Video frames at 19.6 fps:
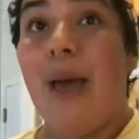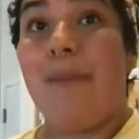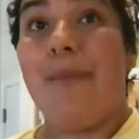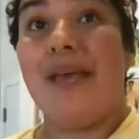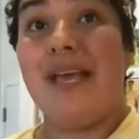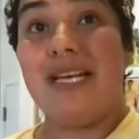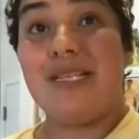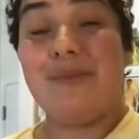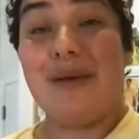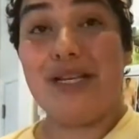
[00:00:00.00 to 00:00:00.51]

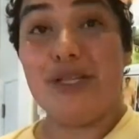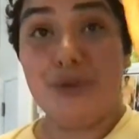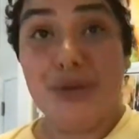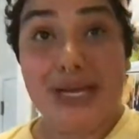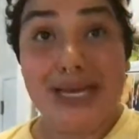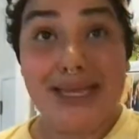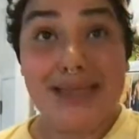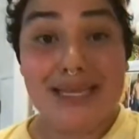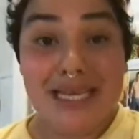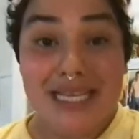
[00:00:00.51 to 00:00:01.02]
because by
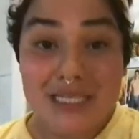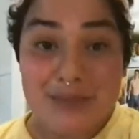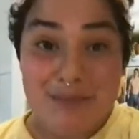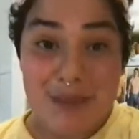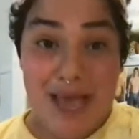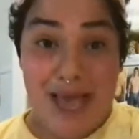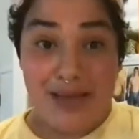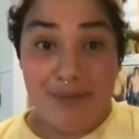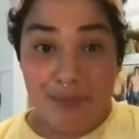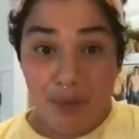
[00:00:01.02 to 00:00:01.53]
drinking these
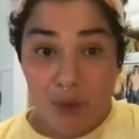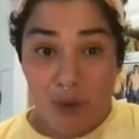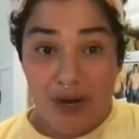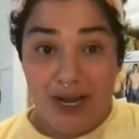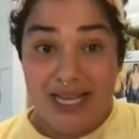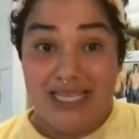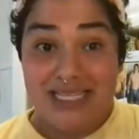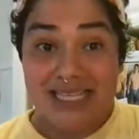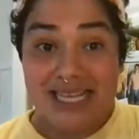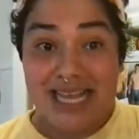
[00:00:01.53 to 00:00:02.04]
bad
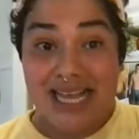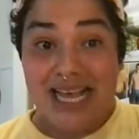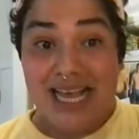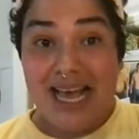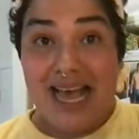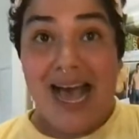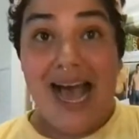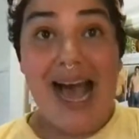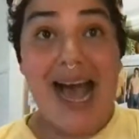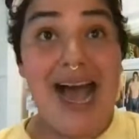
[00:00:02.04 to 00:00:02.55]
boys,
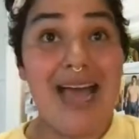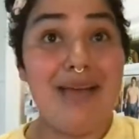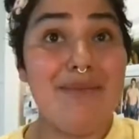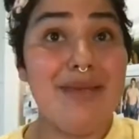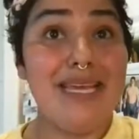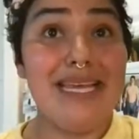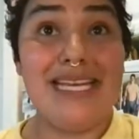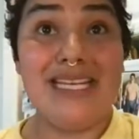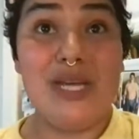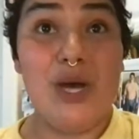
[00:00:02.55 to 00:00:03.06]
I'm
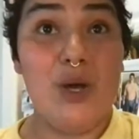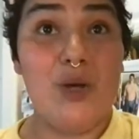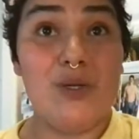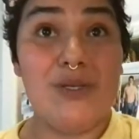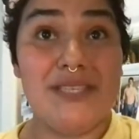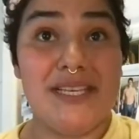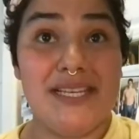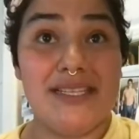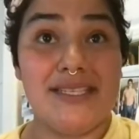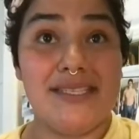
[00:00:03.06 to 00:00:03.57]
in
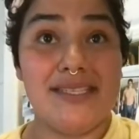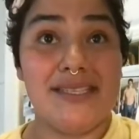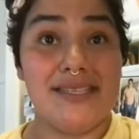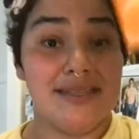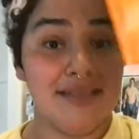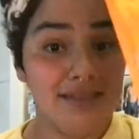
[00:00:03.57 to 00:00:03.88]
ketosis.